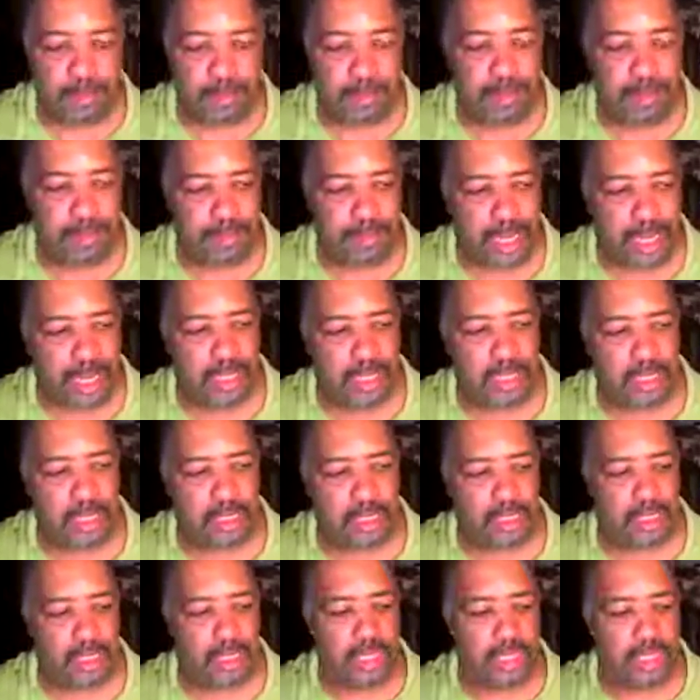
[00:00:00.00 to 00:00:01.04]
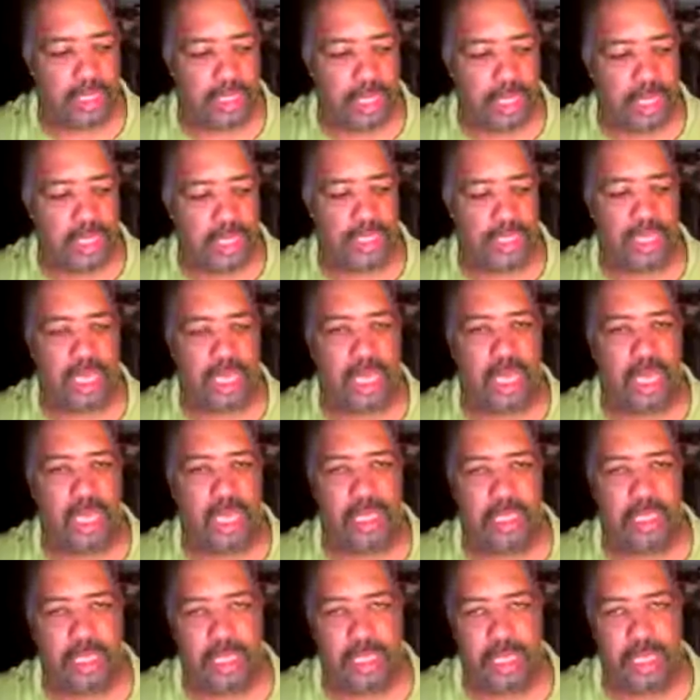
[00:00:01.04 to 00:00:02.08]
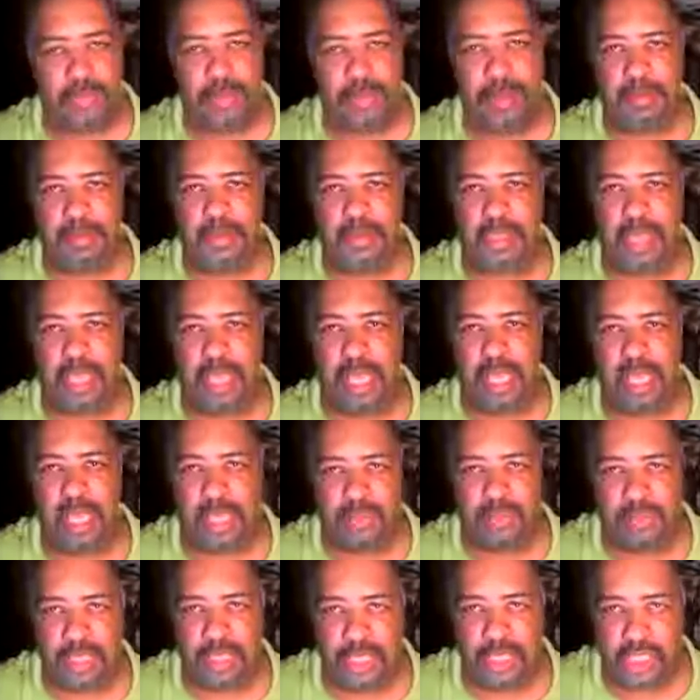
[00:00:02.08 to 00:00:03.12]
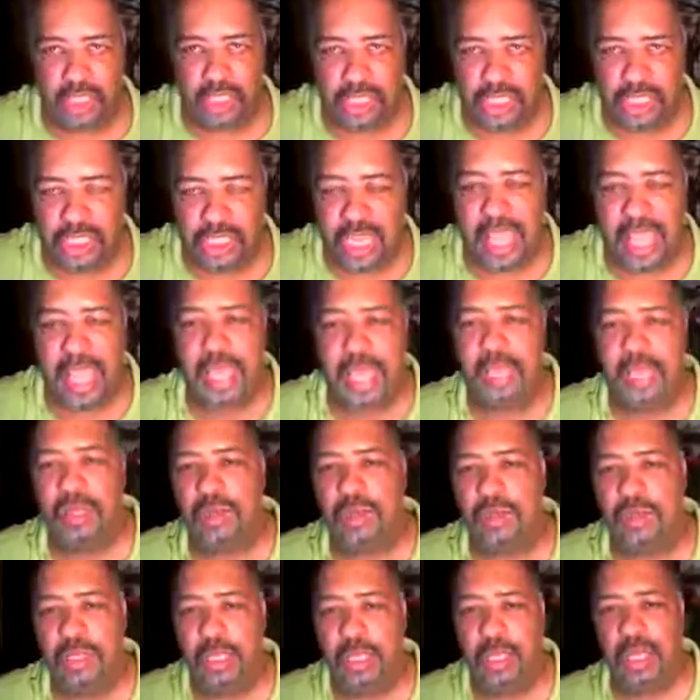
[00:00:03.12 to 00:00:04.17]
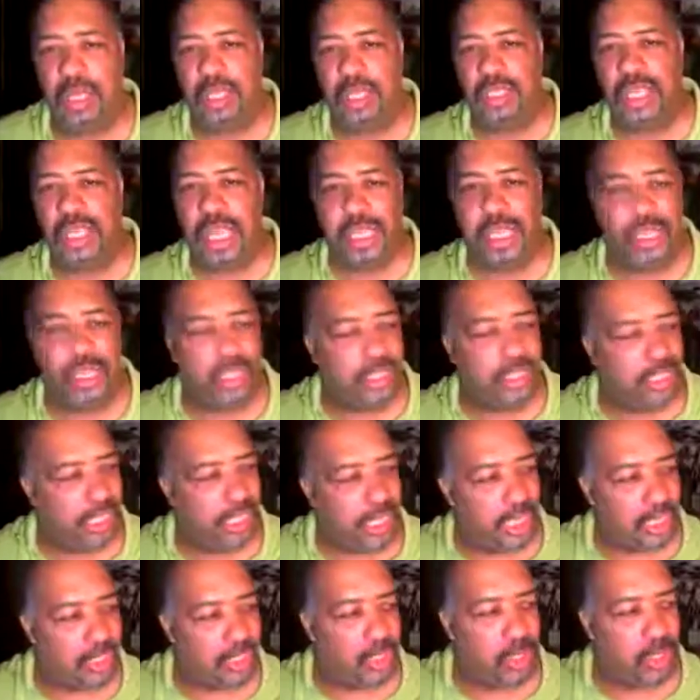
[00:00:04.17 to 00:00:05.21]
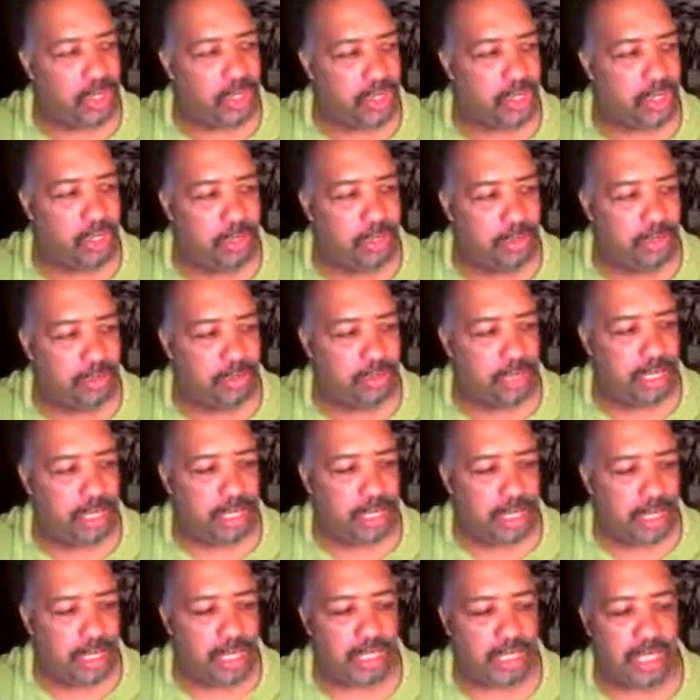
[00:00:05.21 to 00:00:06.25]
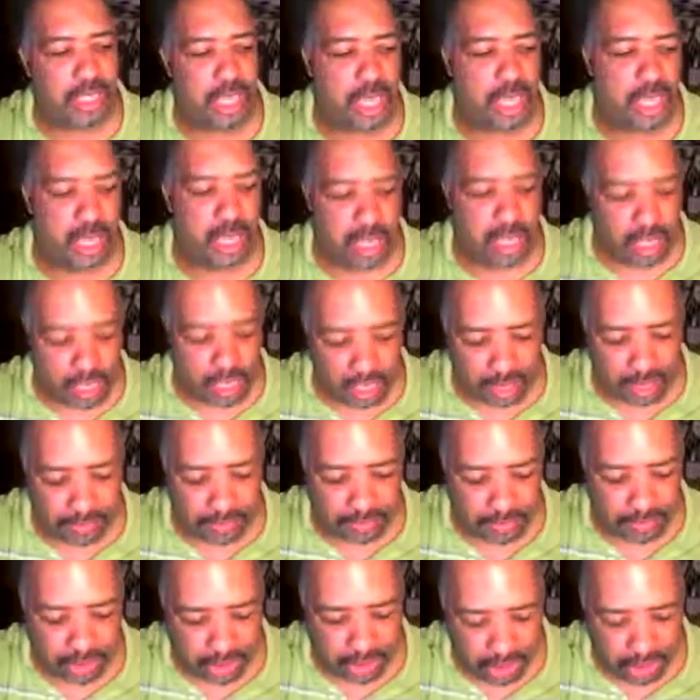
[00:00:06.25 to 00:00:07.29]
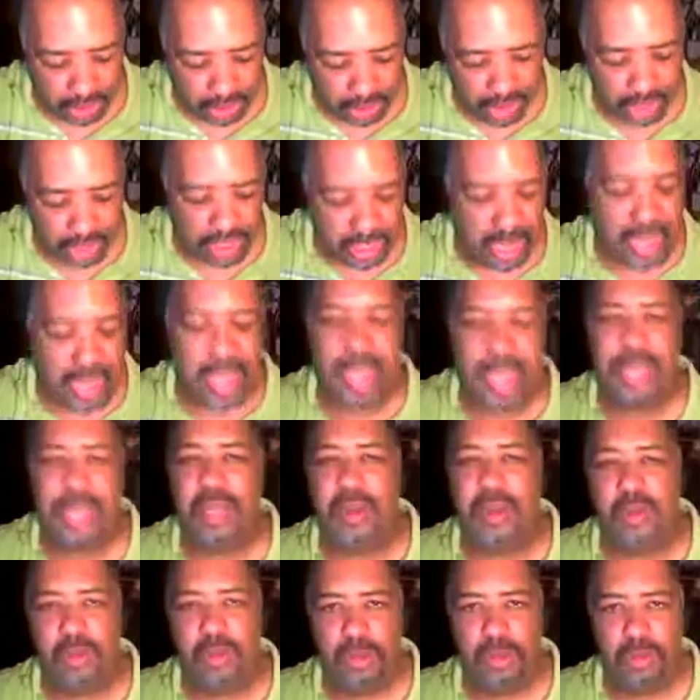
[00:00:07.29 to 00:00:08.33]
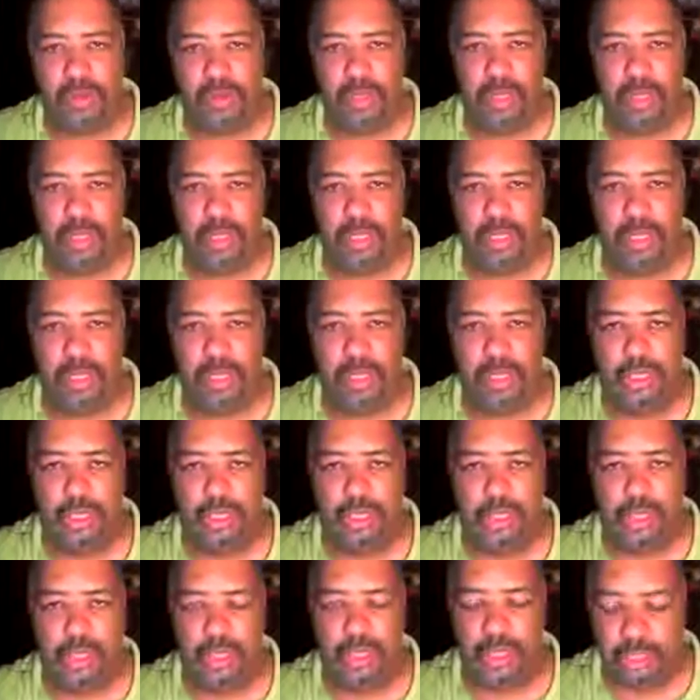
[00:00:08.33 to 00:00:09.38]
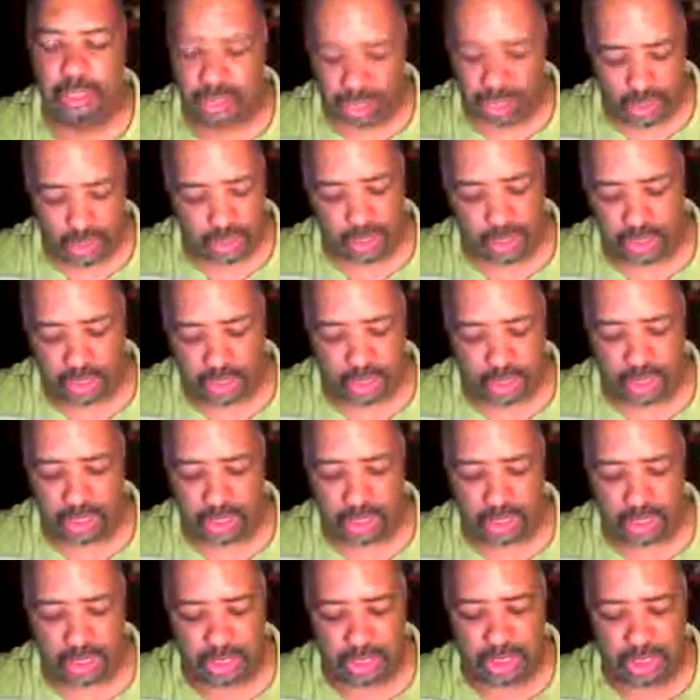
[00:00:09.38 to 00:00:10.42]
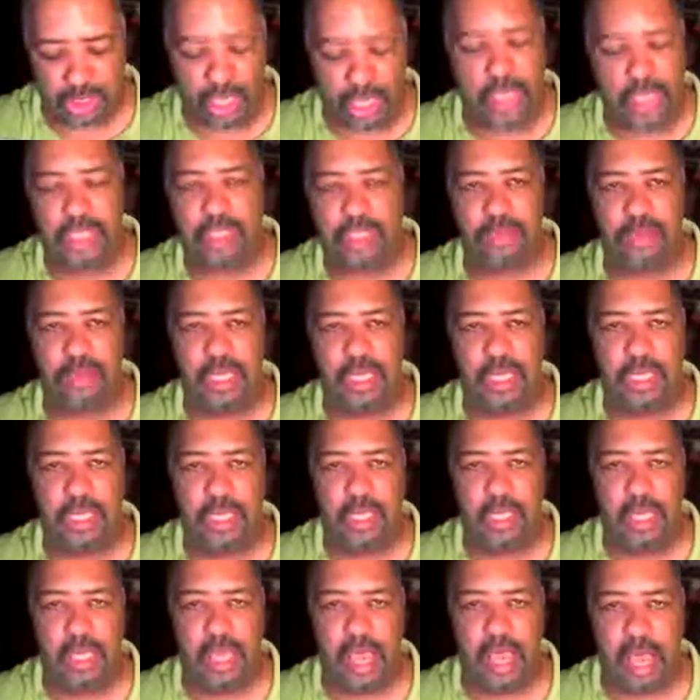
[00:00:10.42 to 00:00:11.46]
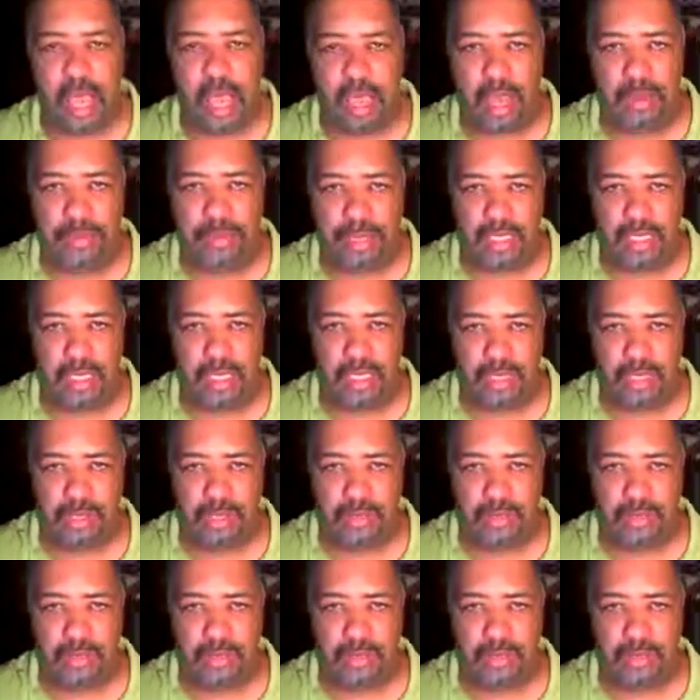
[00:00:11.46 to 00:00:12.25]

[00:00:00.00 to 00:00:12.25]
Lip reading: basically, these people said, if the shadow, they couldn't get close to him. They said, if his shadow just touch me, I'll be healed.